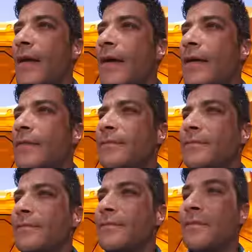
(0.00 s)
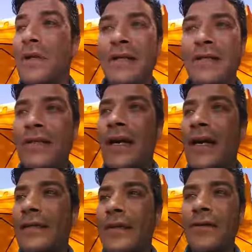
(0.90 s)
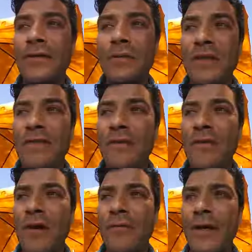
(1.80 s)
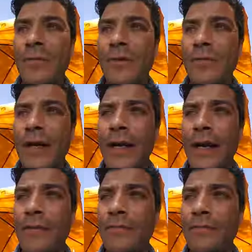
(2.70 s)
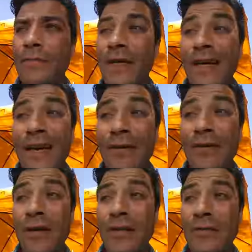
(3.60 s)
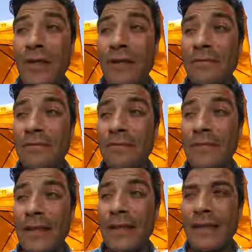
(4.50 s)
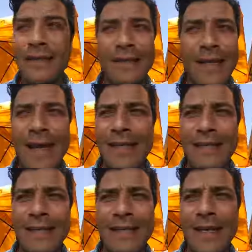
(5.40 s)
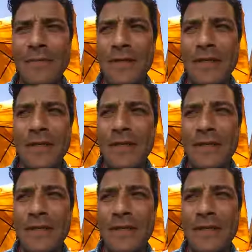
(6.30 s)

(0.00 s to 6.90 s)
Um, bless you guys. I know there's some stuff going on around the world right now and our country. This nasty named